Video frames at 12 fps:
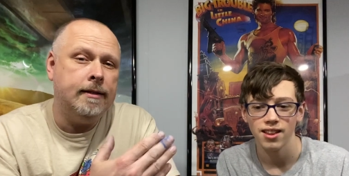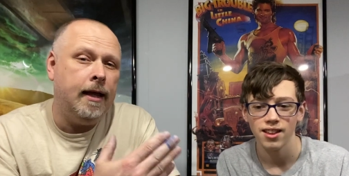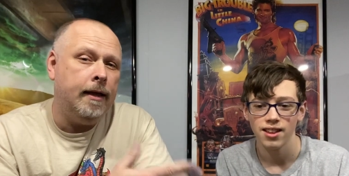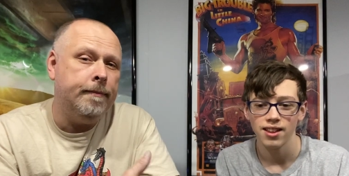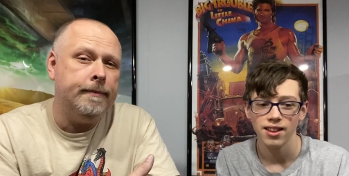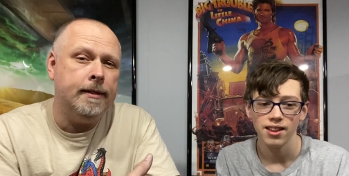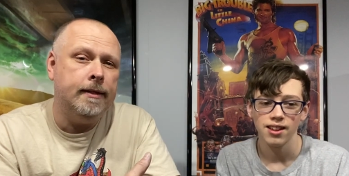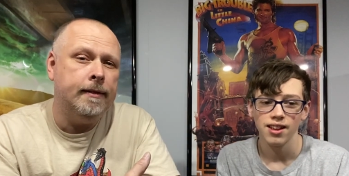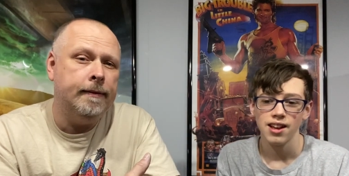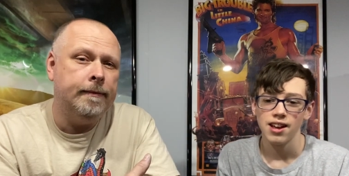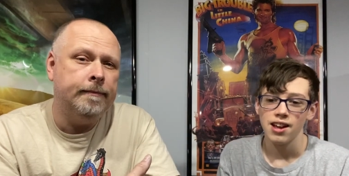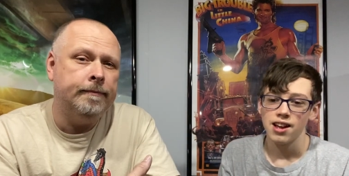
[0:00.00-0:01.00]
Speaker 1: named
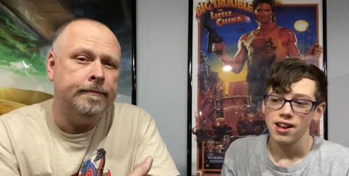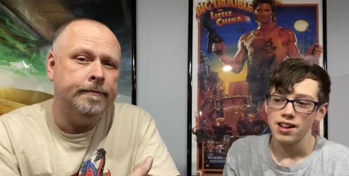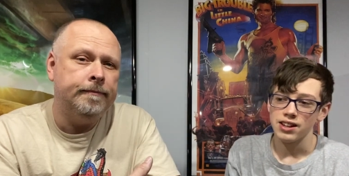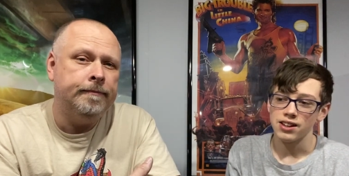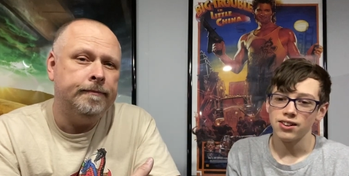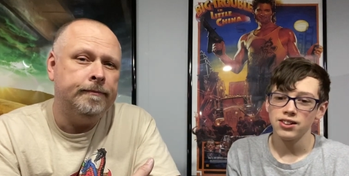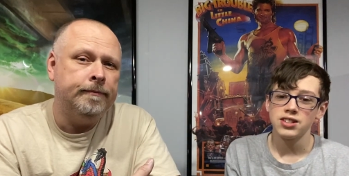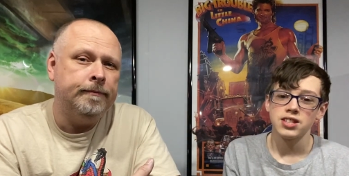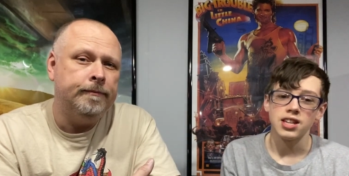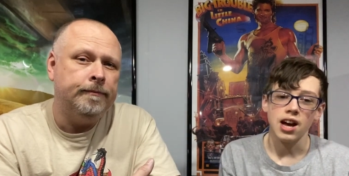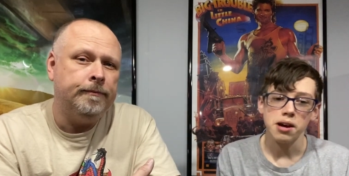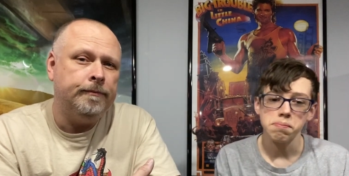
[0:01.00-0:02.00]
Nerd
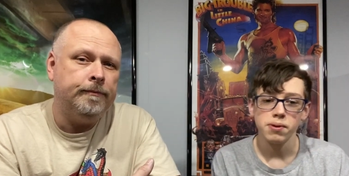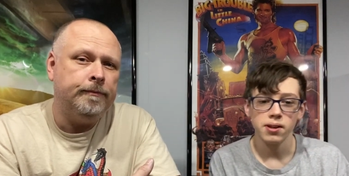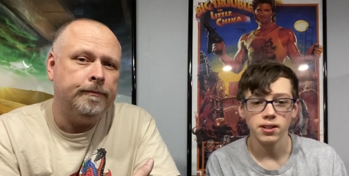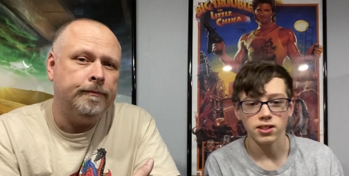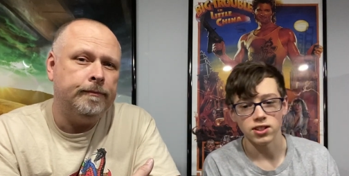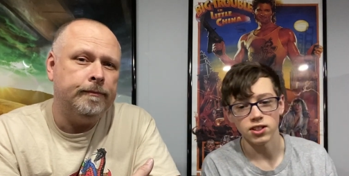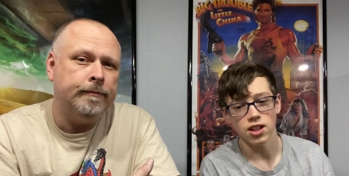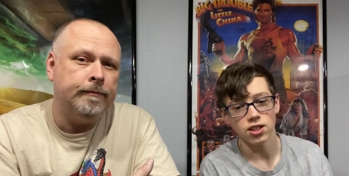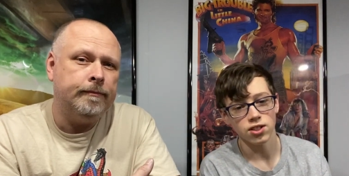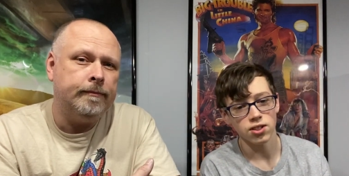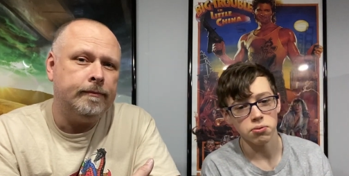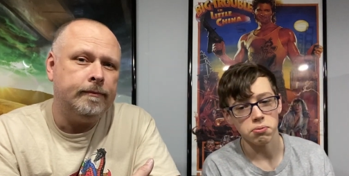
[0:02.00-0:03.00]
Stop,
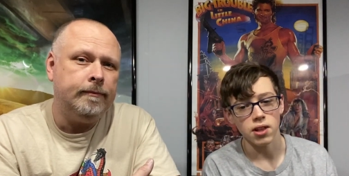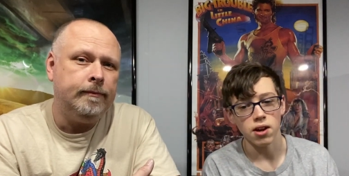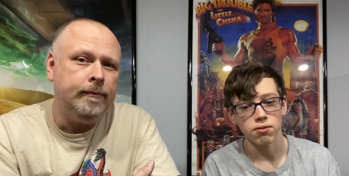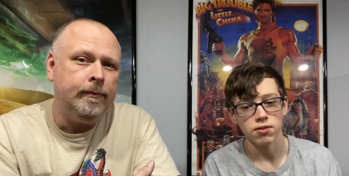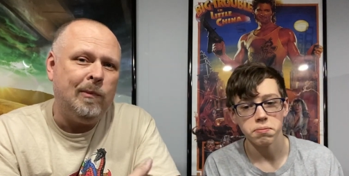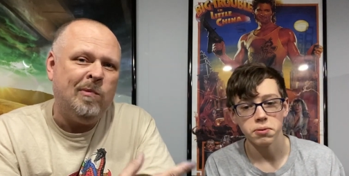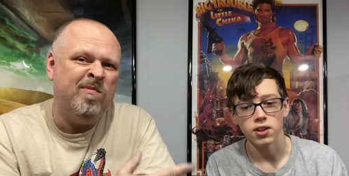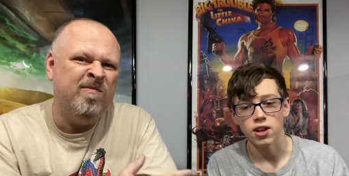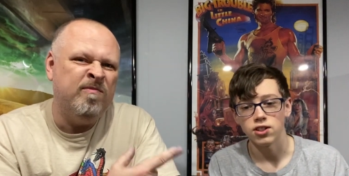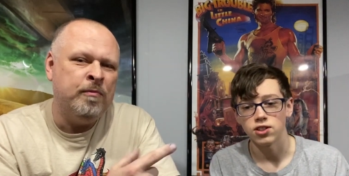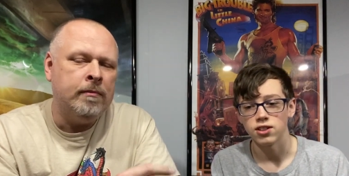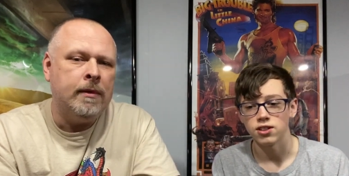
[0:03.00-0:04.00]
Discussions Without
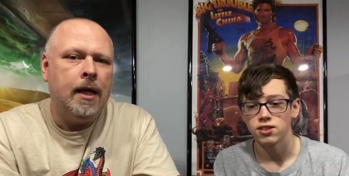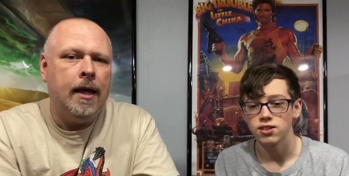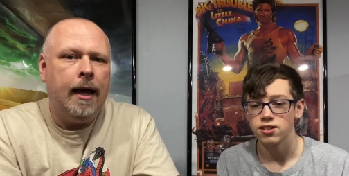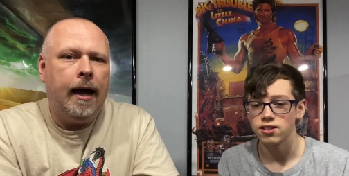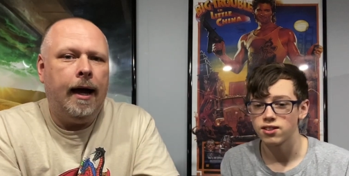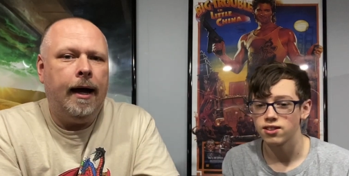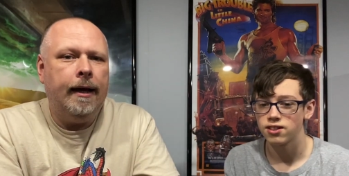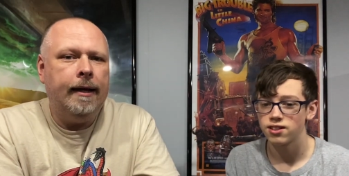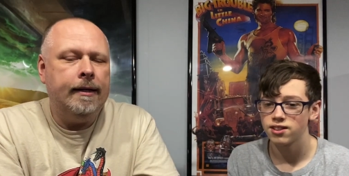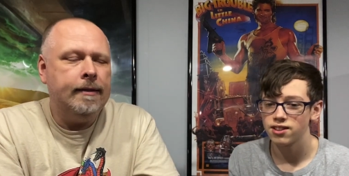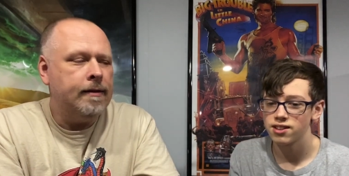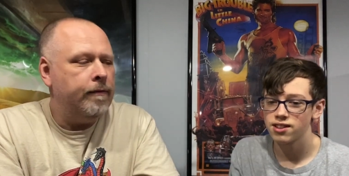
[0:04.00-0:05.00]
Repercussions.
Speaker 2: Uh,
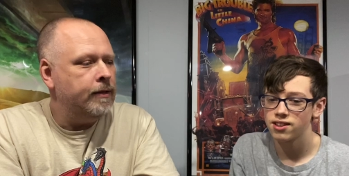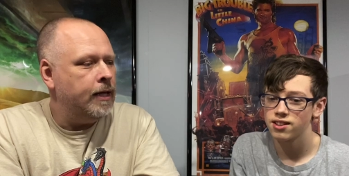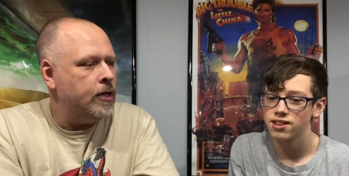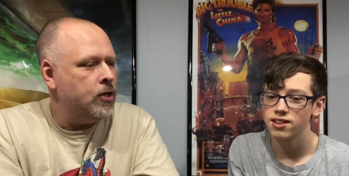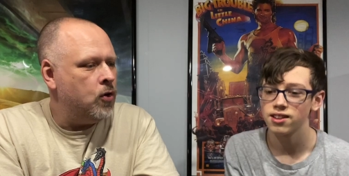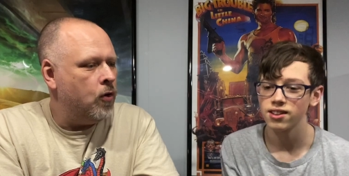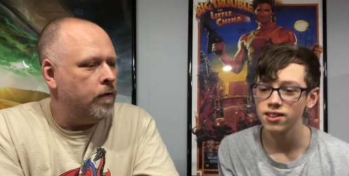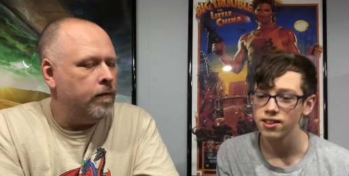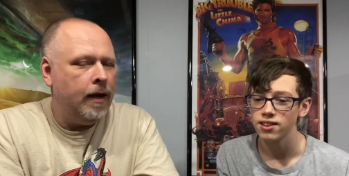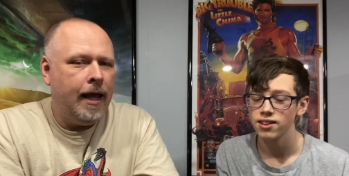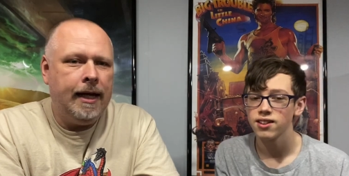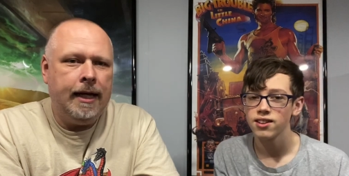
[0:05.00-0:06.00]
and it's everything nerd
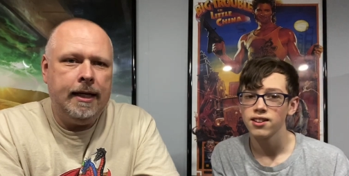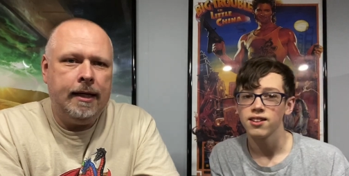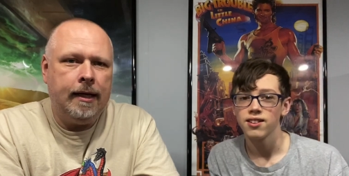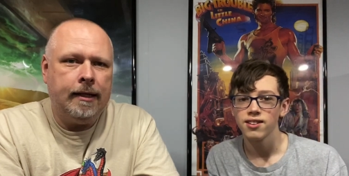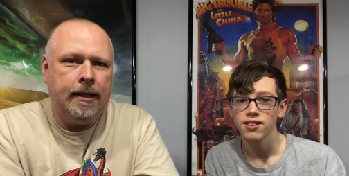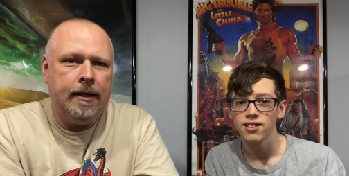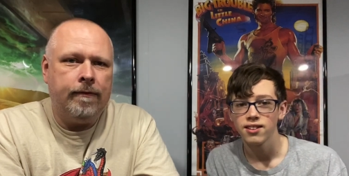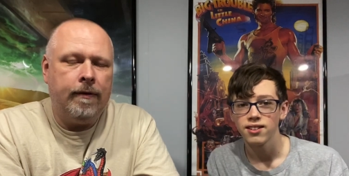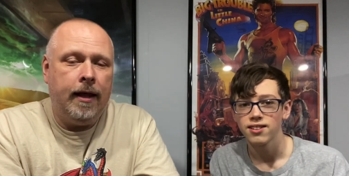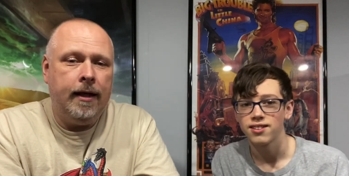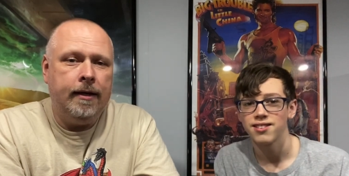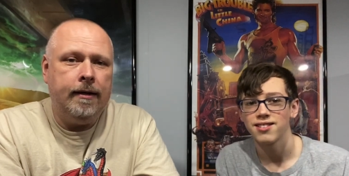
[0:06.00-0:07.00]
related, geek
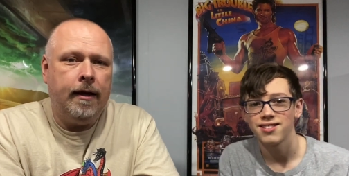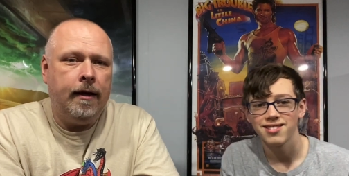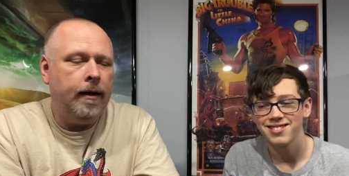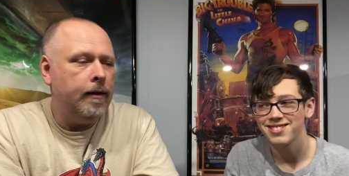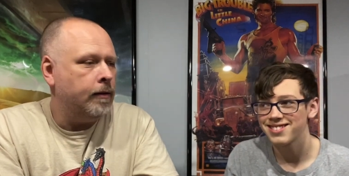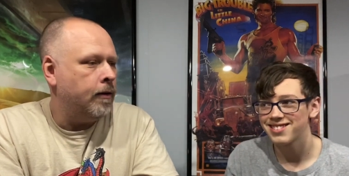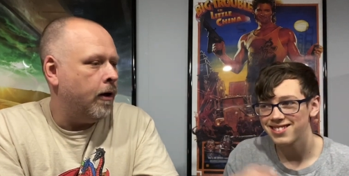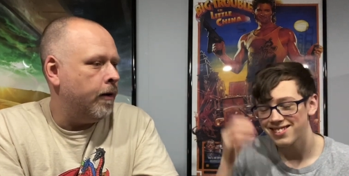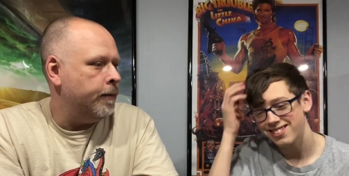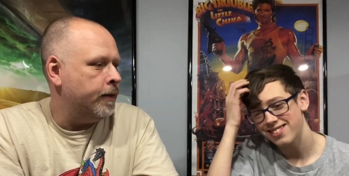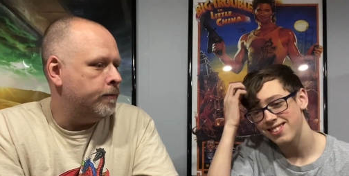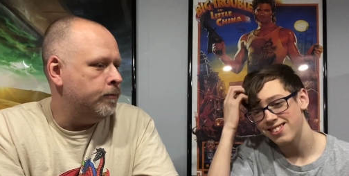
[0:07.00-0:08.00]
related, uh,
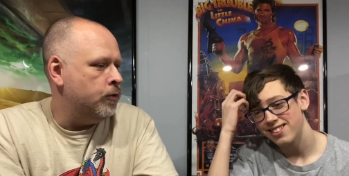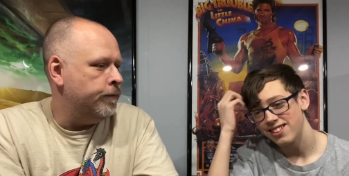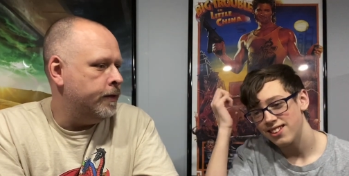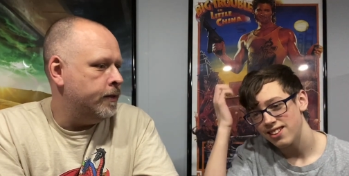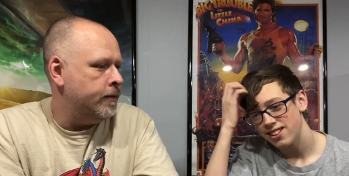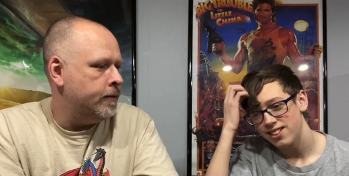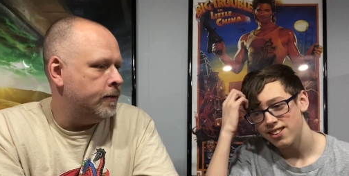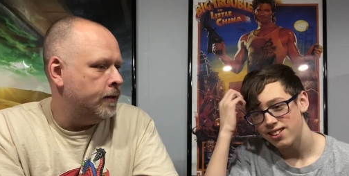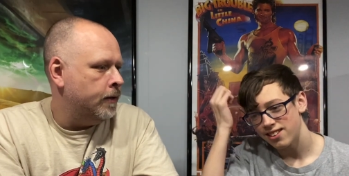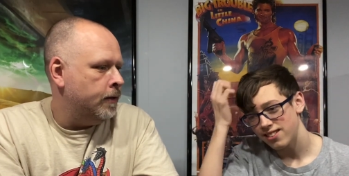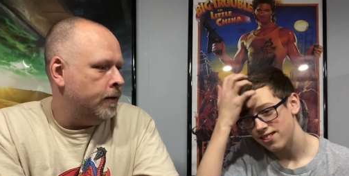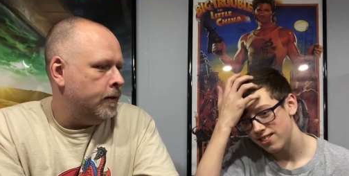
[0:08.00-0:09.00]
comics, movies,
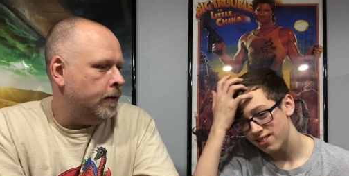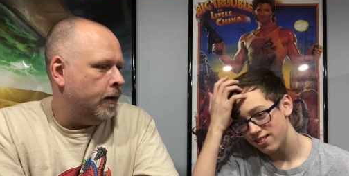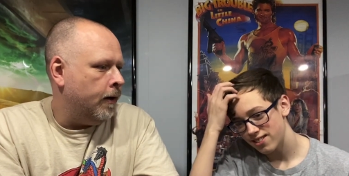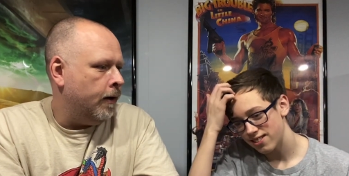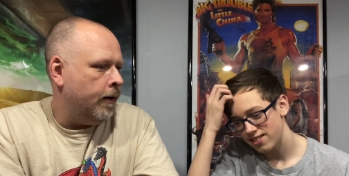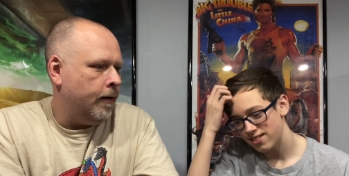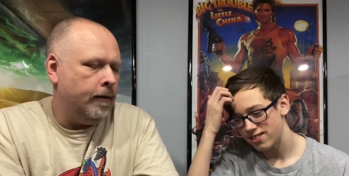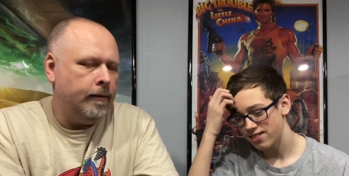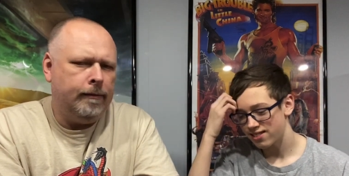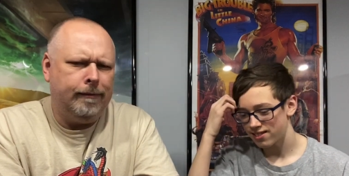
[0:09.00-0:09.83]
uh,